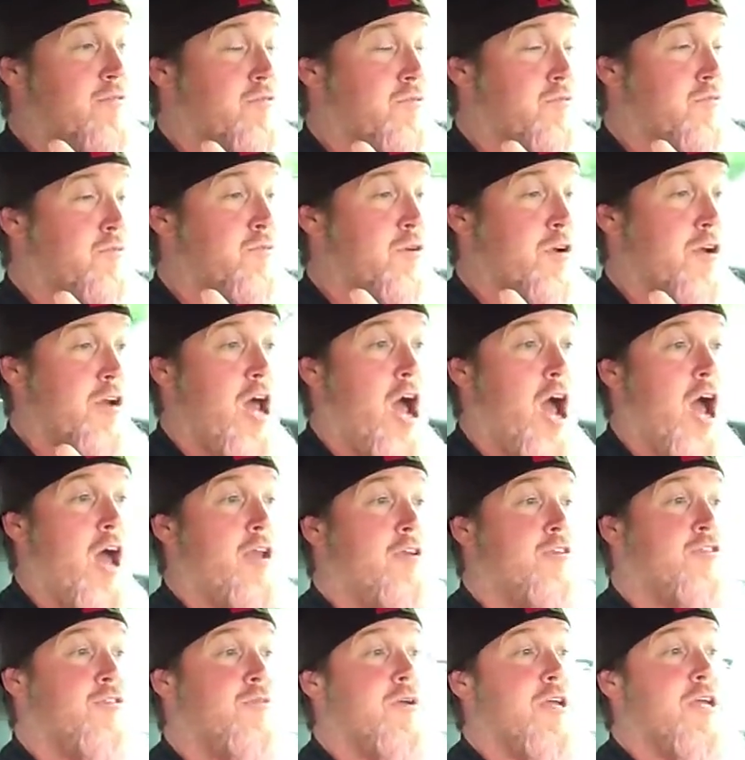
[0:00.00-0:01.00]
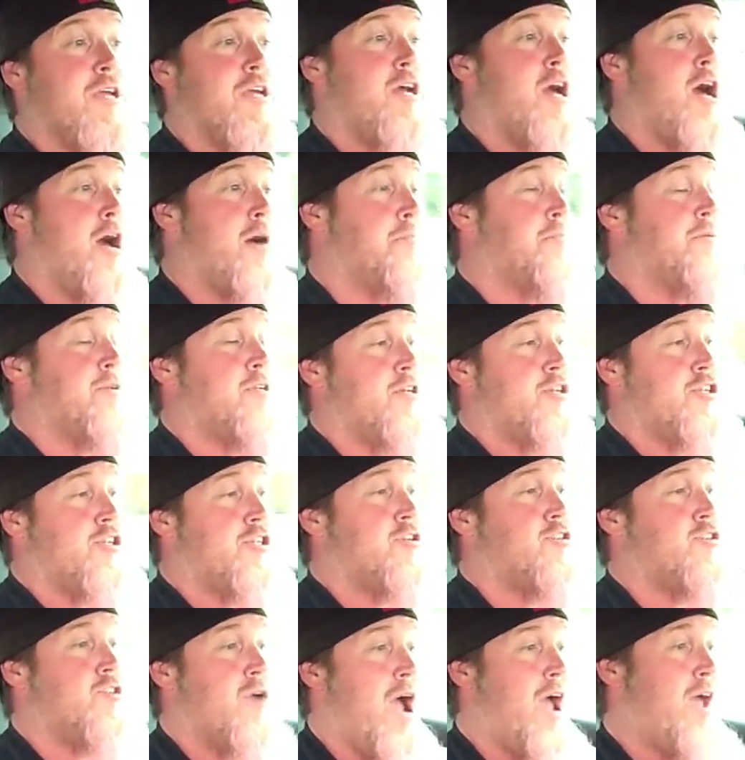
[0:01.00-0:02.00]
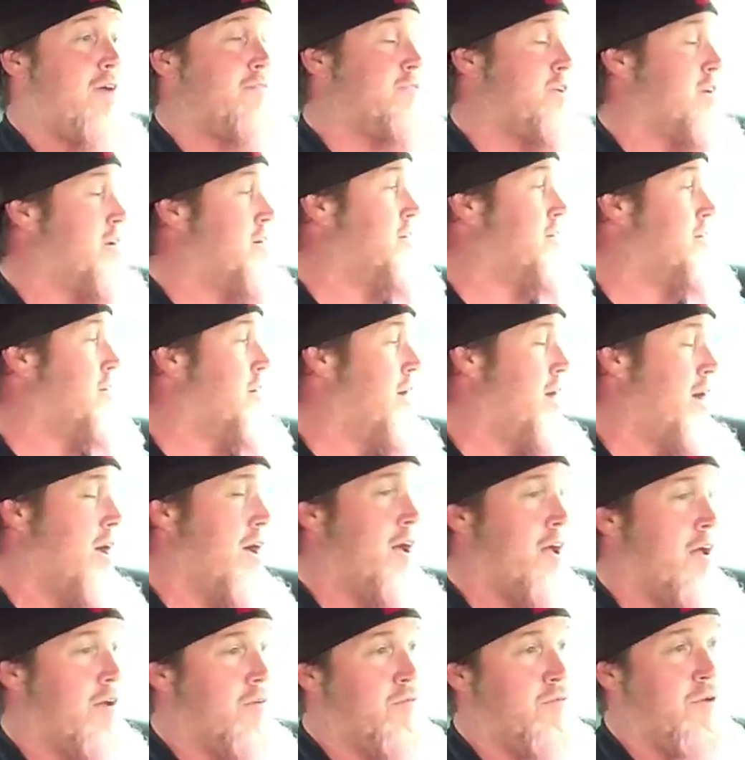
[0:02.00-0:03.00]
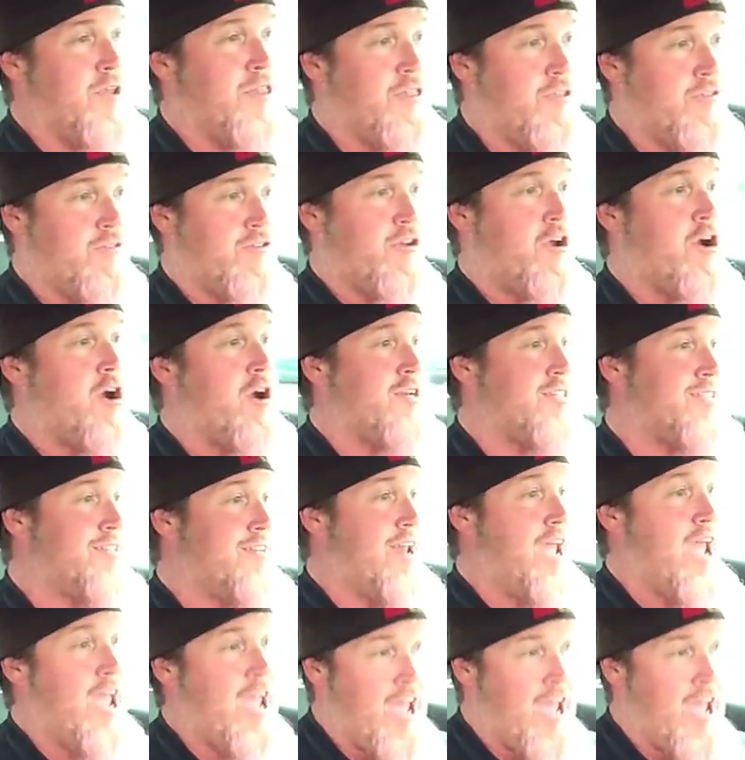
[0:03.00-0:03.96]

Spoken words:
we're not doing competition driving with this car today.